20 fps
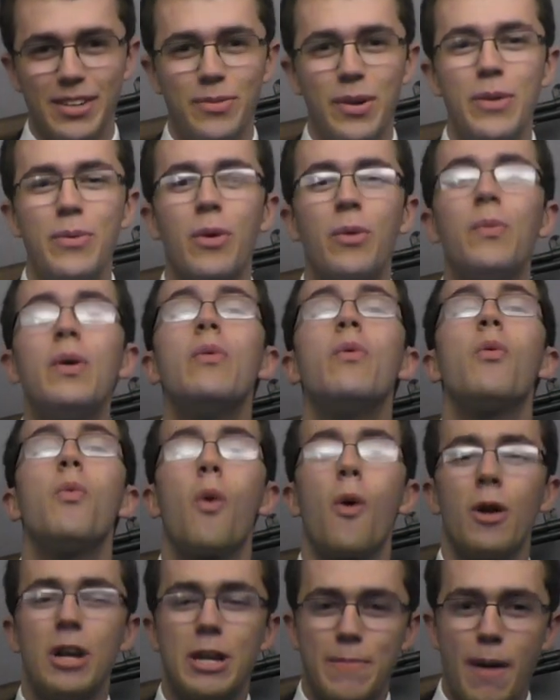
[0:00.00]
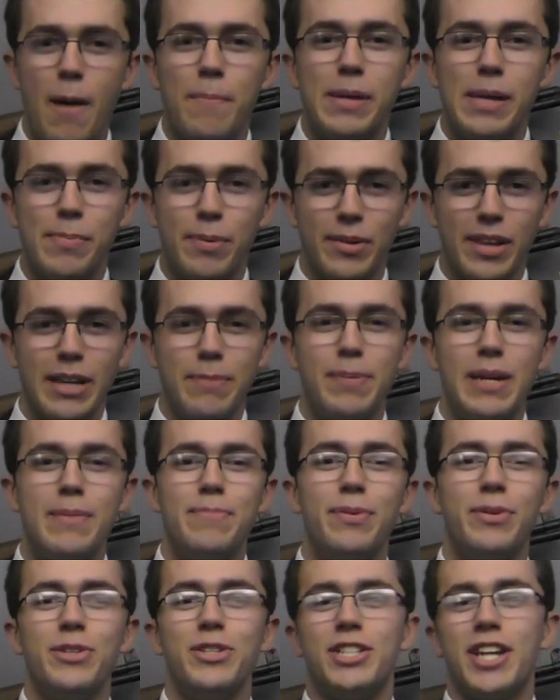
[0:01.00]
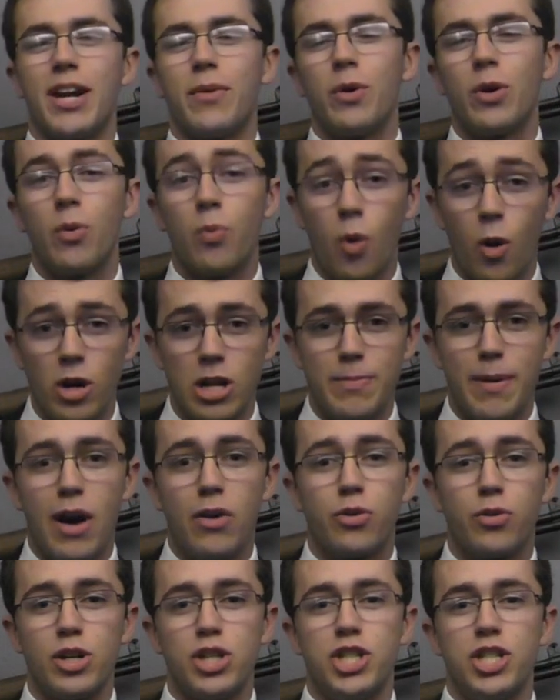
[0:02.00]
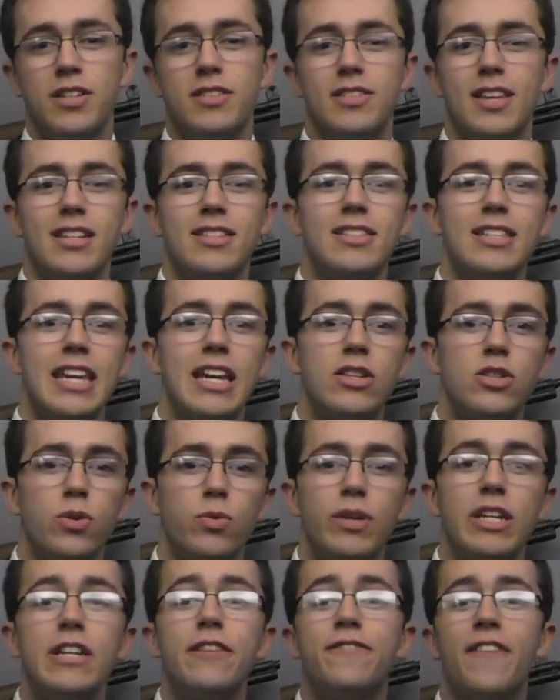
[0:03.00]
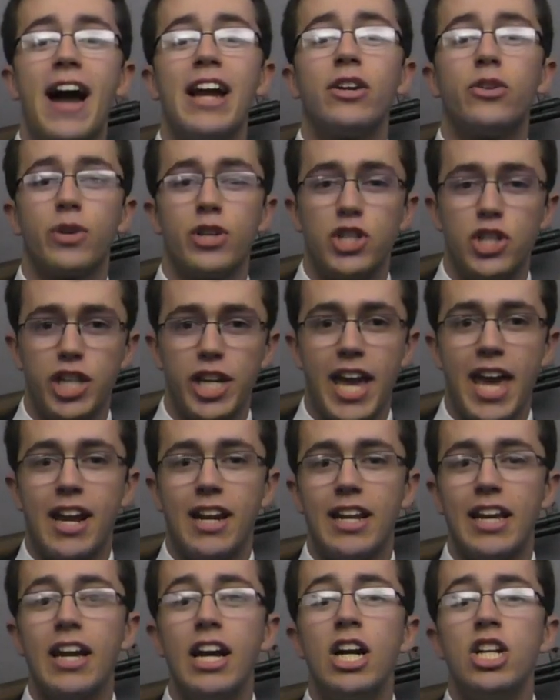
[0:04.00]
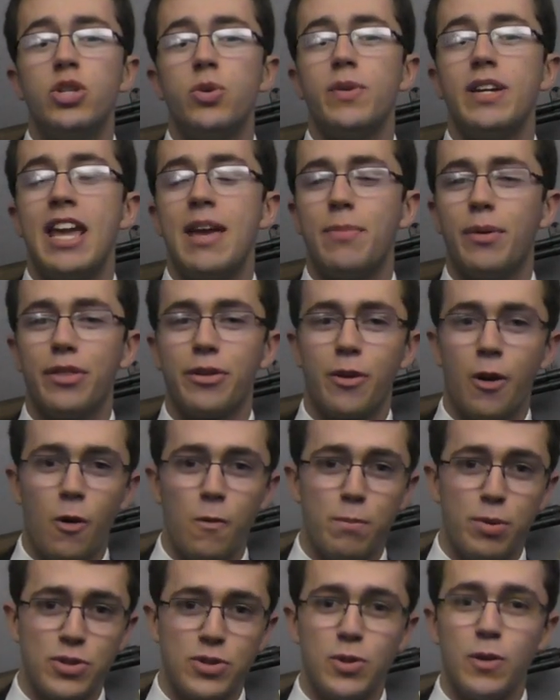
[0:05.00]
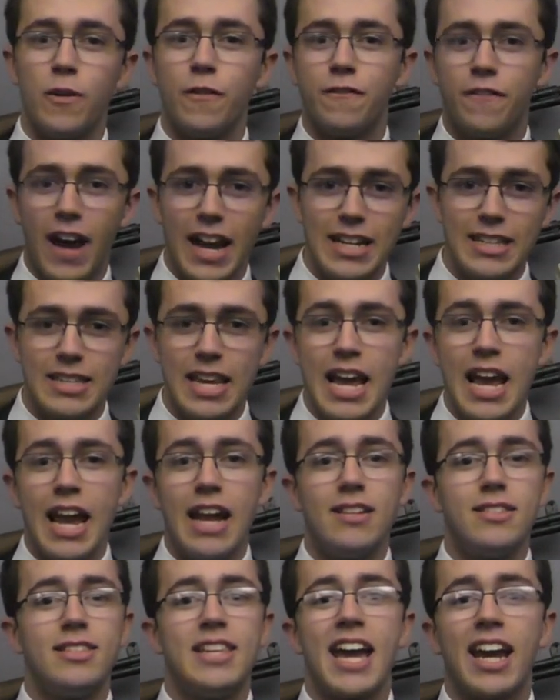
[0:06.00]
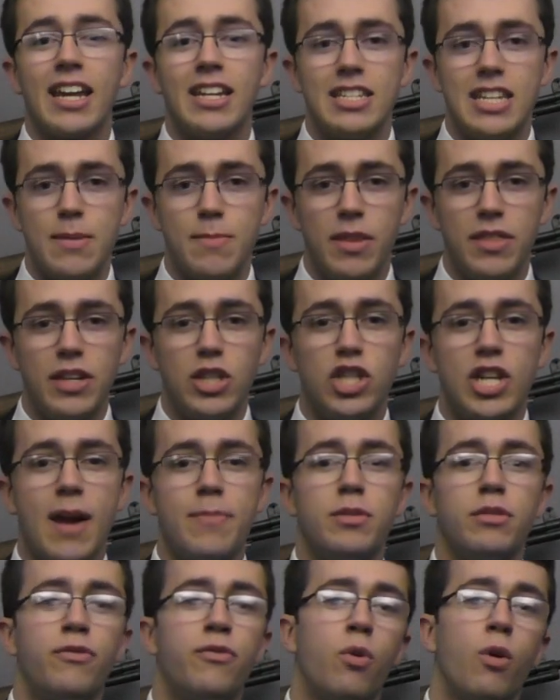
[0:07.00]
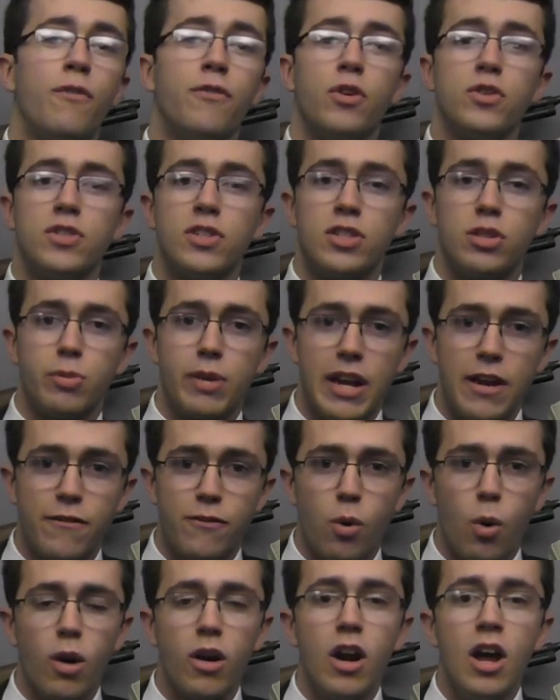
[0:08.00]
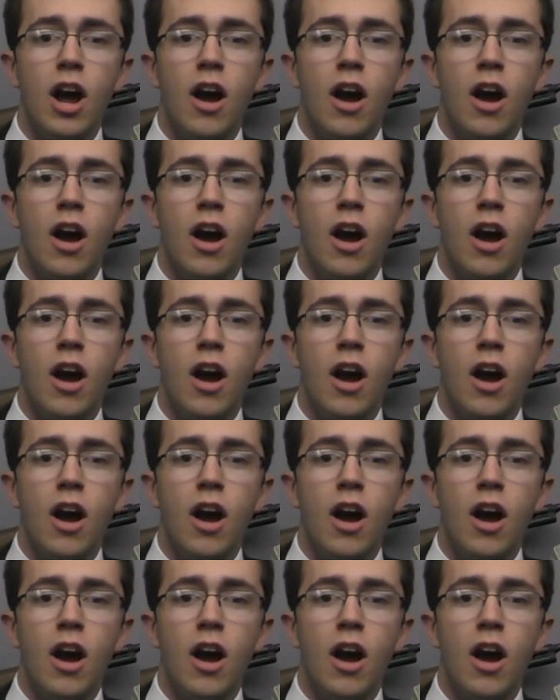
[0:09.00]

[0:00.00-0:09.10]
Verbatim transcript: We were we were warned about people like Pete Buttigieg. We were warned about Christians that seek to redefine Christianity to enable their own pursuit of vice in Second Timothy chapter four verses three and four.